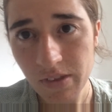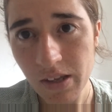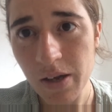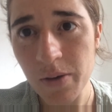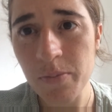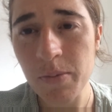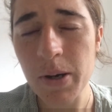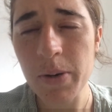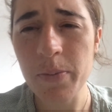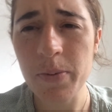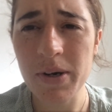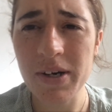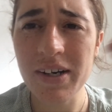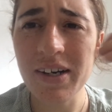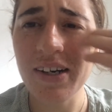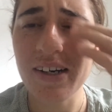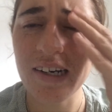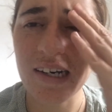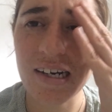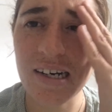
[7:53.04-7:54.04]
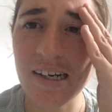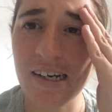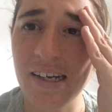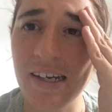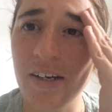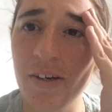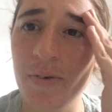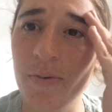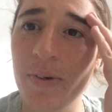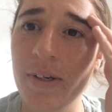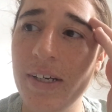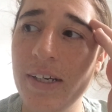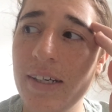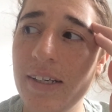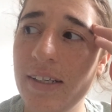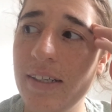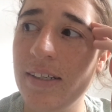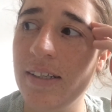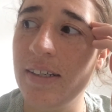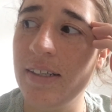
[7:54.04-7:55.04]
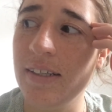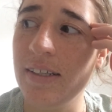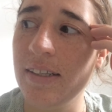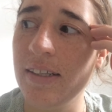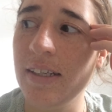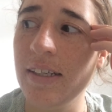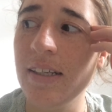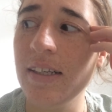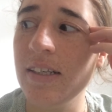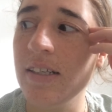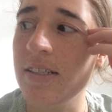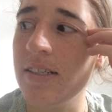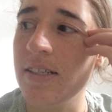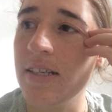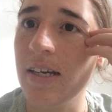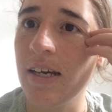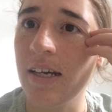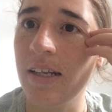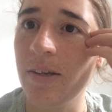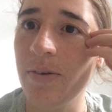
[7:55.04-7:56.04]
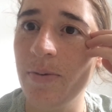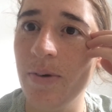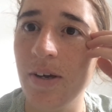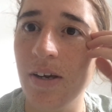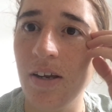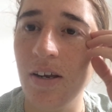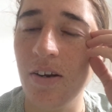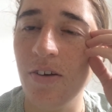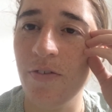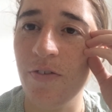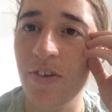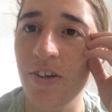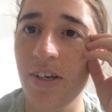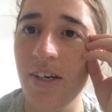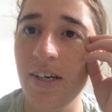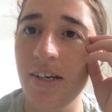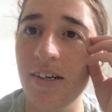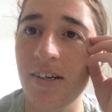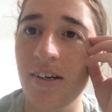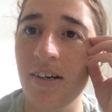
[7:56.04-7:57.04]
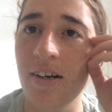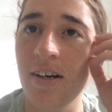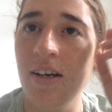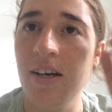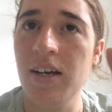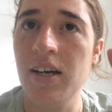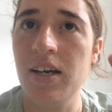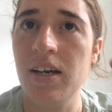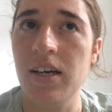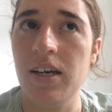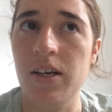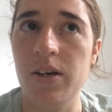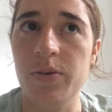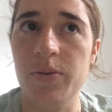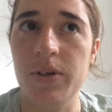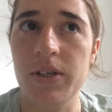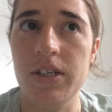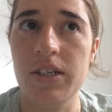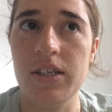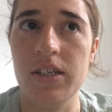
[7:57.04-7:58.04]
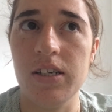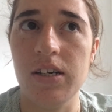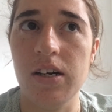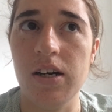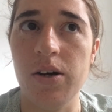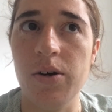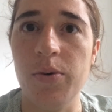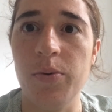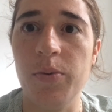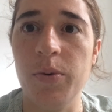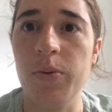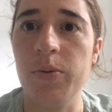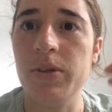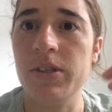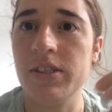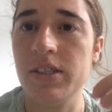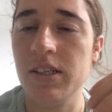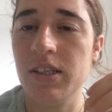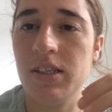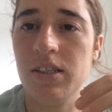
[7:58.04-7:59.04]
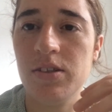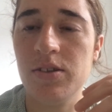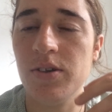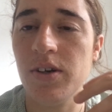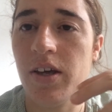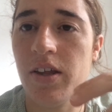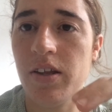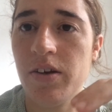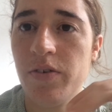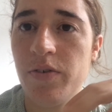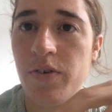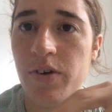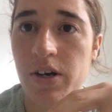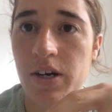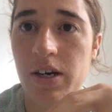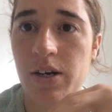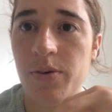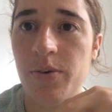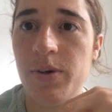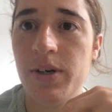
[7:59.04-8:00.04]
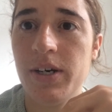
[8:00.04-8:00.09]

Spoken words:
my partner and I, we did this thing at the beginning of the year in which we will sit together for an hour